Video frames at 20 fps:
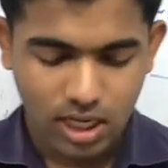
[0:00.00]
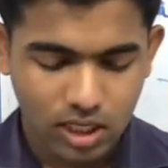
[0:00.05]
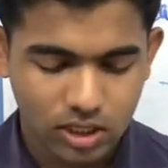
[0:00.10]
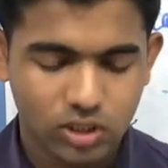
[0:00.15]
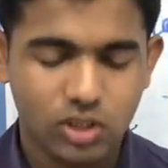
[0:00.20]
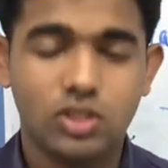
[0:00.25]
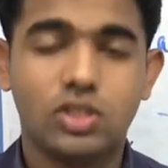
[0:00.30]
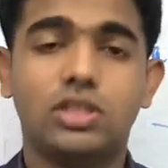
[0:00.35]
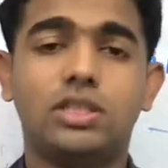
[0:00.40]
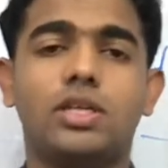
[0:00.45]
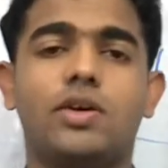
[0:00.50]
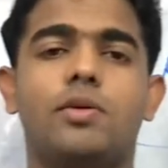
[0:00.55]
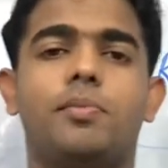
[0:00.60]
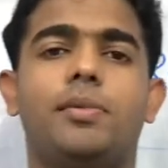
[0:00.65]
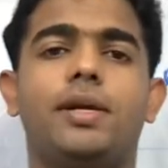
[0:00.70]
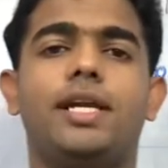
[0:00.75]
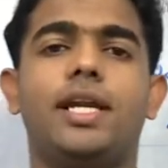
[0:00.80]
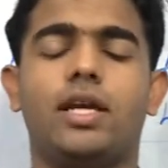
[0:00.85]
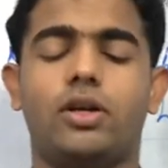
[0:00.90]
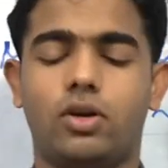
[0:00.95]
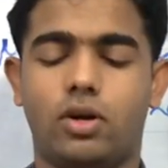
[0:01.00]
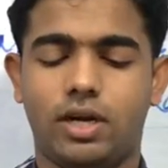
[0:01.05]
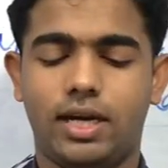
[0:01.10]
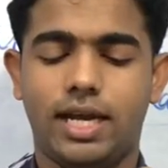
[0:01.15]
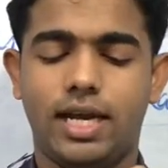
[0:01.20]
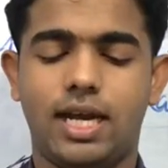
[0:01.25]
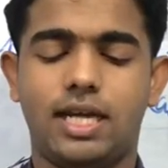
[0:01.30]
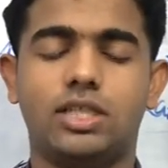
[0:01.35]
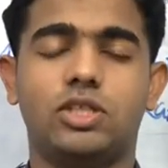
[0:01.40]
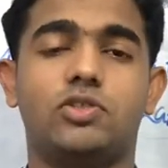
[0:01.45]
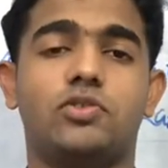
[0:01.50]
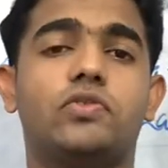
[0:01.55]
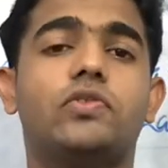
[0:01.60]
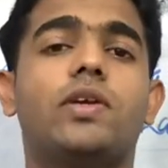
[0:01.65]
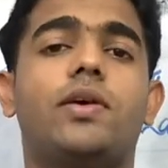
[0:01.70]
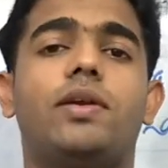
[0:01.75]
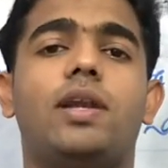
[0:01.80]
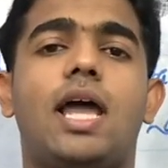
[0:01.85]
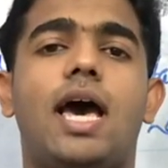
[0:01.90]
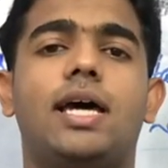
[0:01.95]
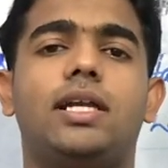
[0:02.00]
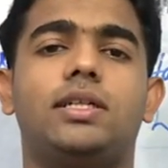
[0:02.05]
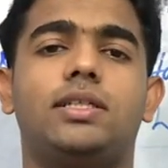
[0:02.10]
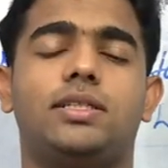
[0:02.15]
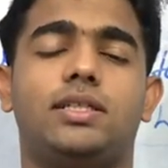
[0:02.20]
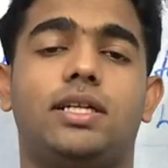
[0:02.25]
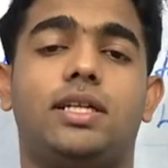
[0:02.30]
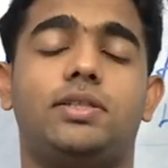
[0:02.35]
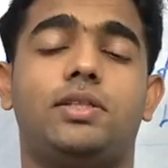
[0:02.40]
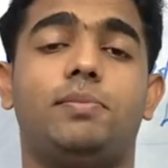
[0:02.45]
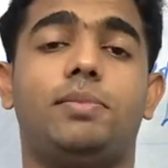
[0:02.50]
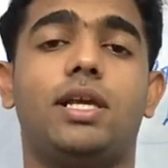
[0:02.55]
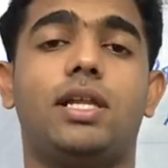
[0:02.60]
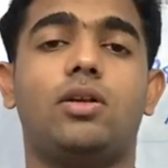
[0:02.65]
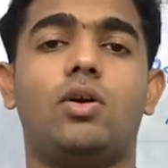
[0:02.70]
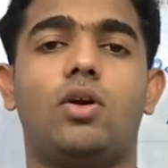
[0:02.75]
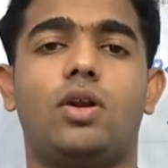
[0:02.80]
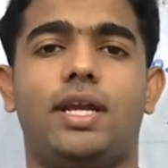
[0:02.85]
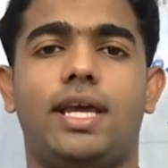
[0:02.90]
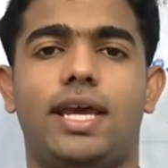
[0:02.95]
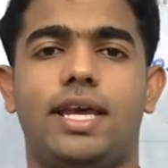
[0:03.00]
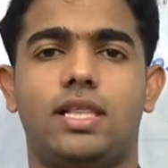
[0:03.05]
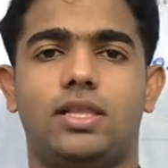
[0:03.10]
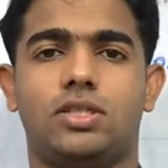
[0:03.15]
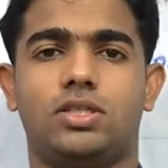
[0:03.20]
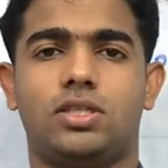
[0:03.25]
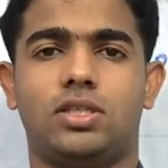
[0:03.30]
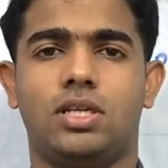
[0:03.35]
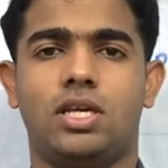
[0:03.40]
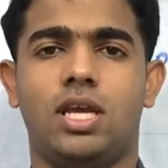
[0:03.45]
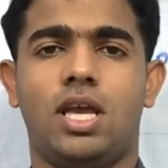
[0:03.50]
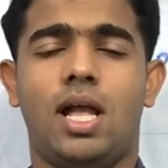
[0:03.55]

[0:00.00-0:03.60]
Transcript: This is our medial condyle and this is our lateral tibial condyles.